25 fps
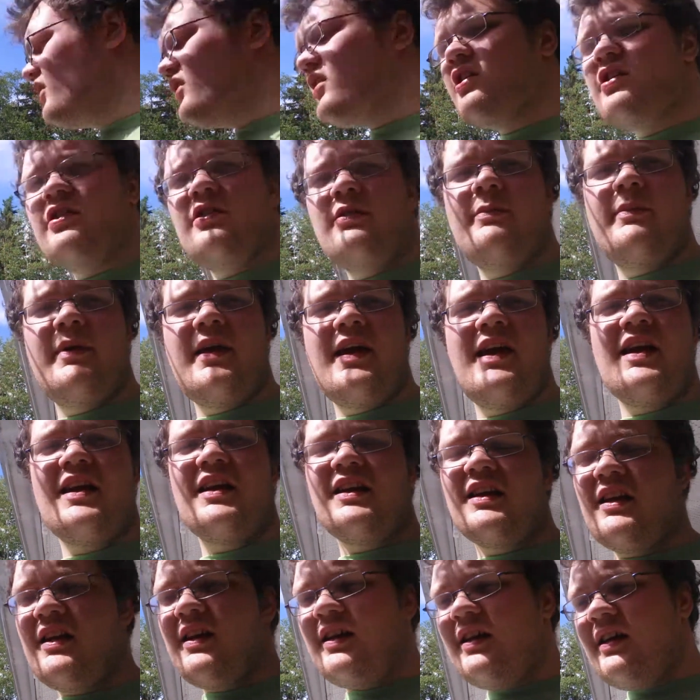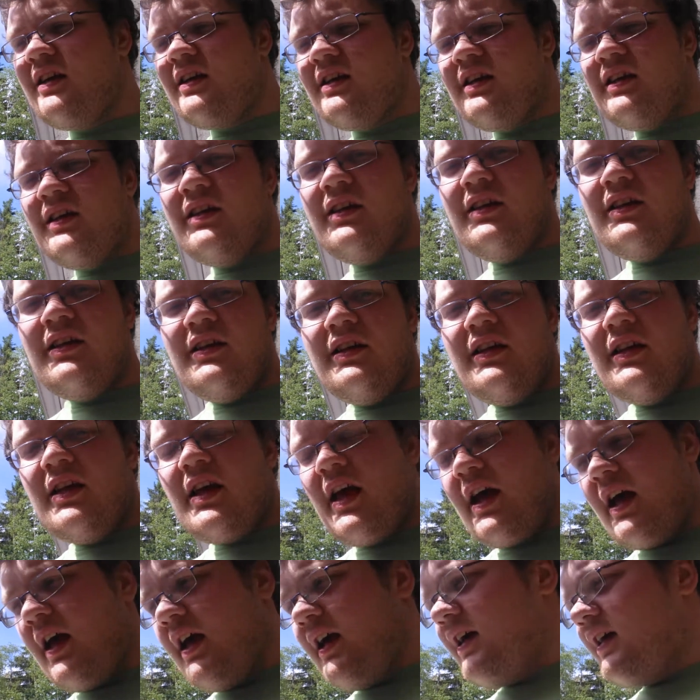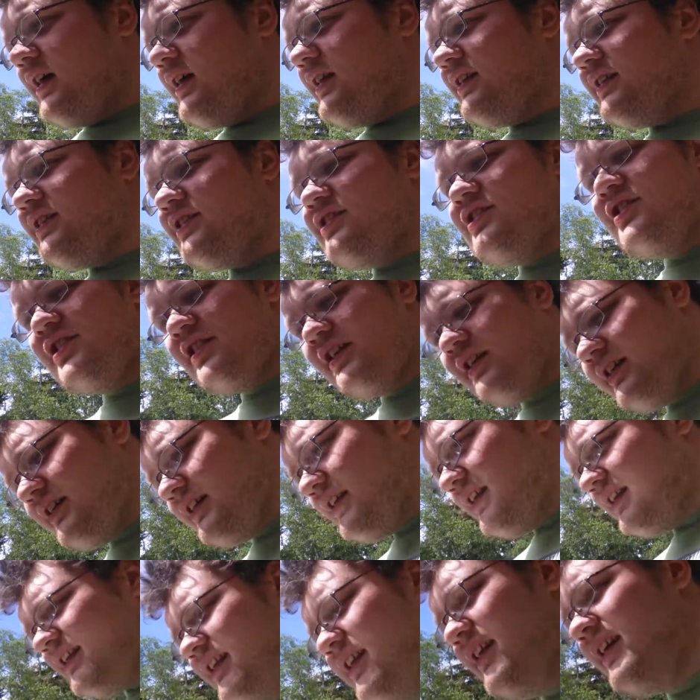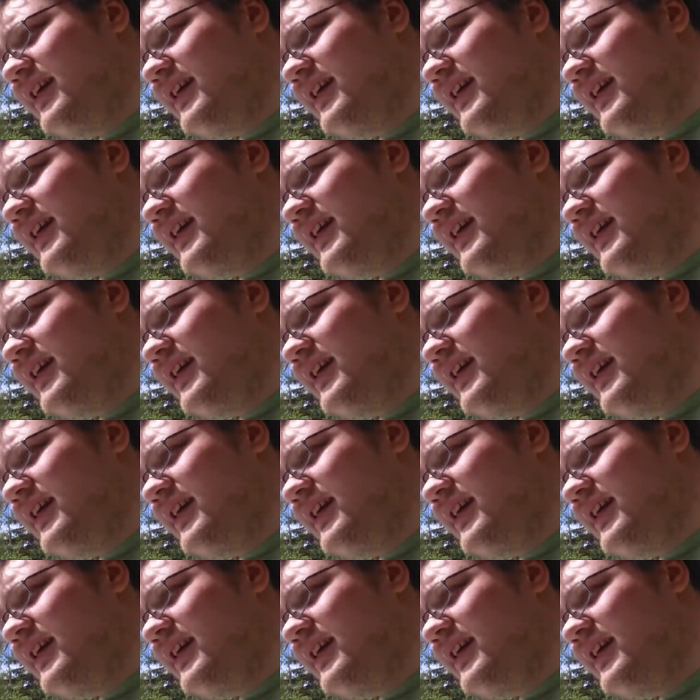you got the bacon and you got